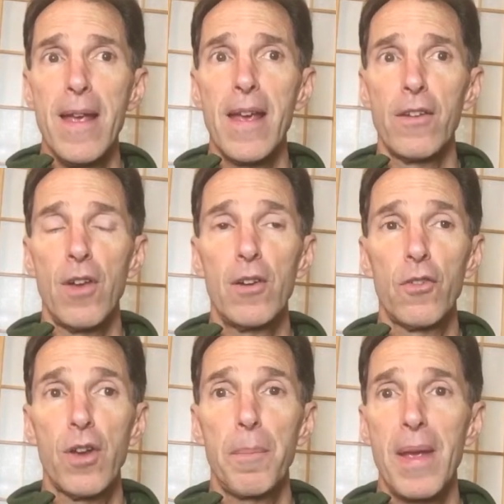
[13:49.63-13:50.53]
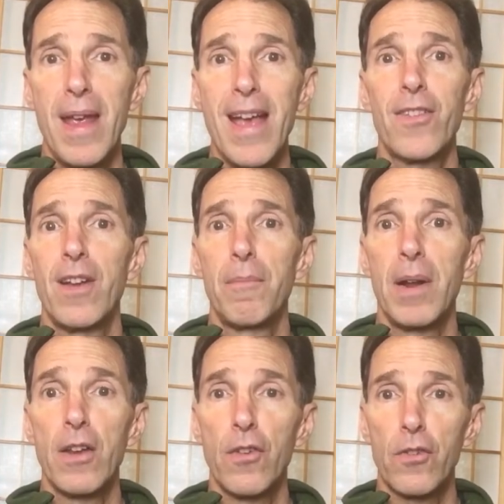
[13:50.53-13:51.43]
And Donald Trump, A, has enough
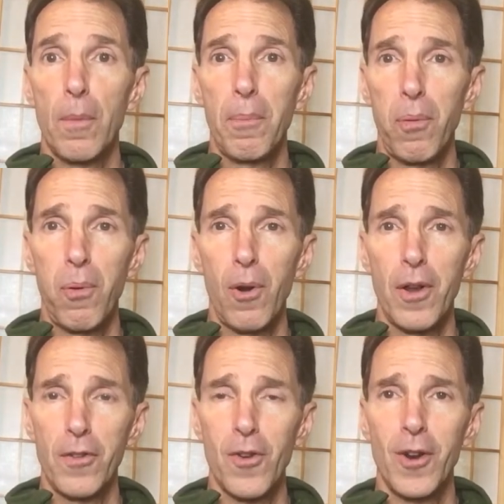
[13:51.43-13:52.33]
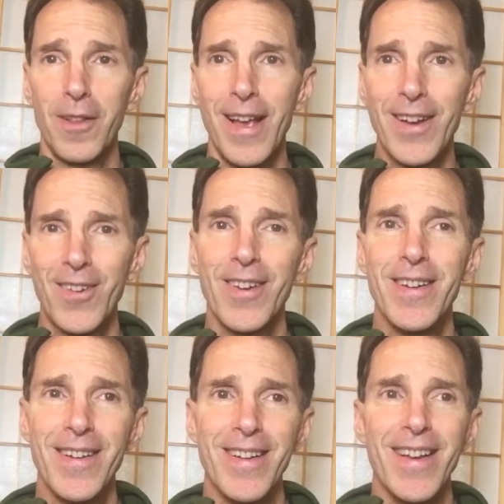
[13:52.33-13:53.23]
money to support his own
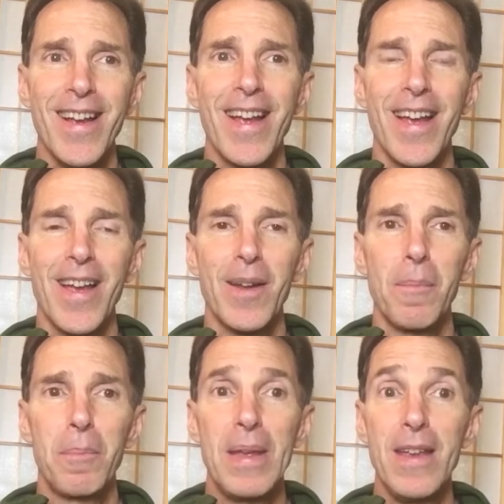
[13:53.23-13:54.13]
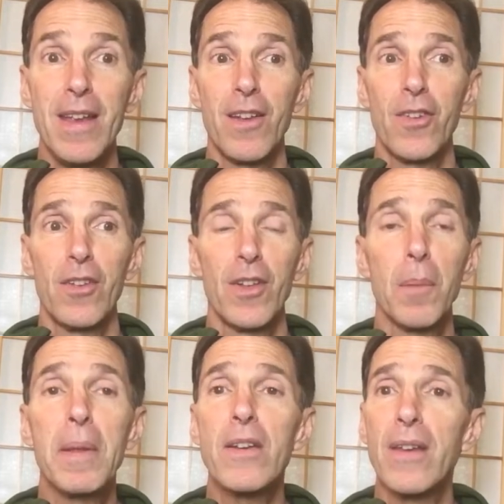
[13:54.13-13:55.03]
election, and B, is a
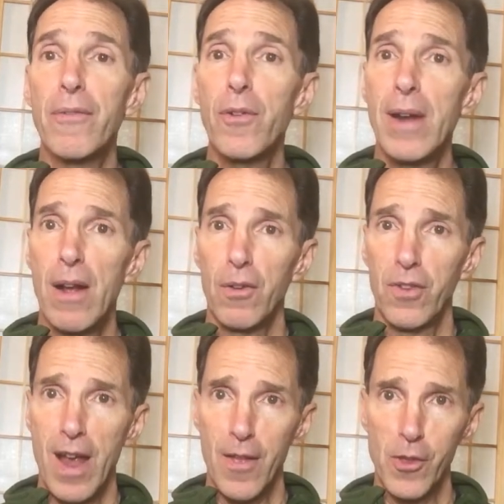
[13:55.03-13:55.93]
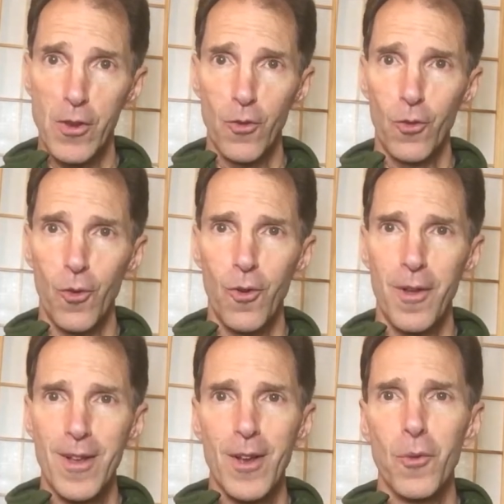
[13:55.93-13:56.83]
little bit different outside the
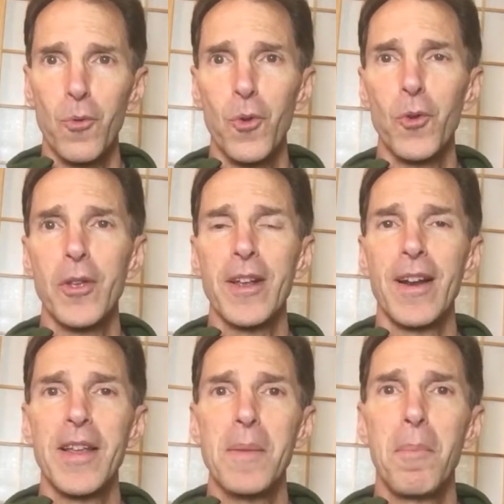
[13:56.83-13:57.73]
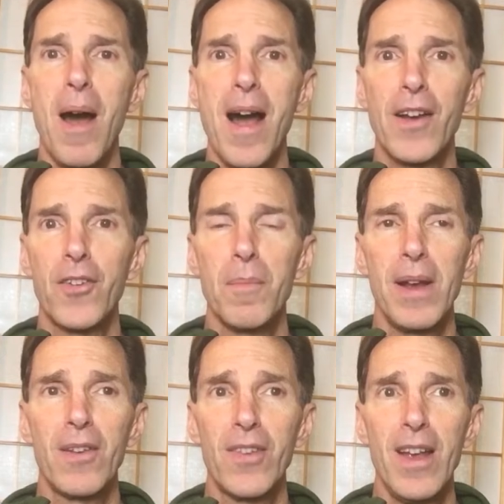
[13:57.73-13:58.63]
usual ruling elite box, you
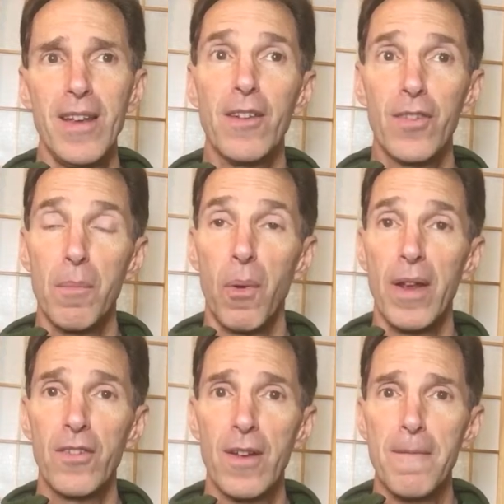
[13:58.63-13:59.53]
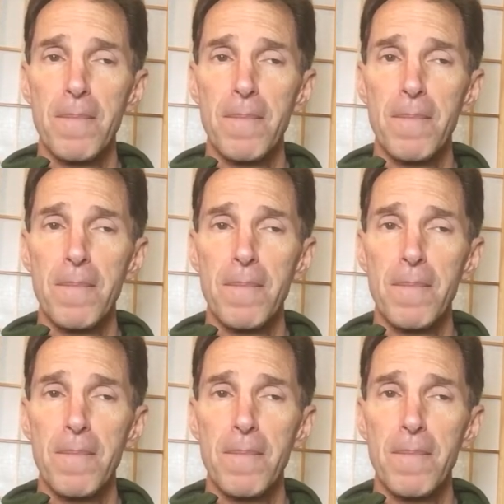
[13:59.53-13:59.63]
might say, in some ways.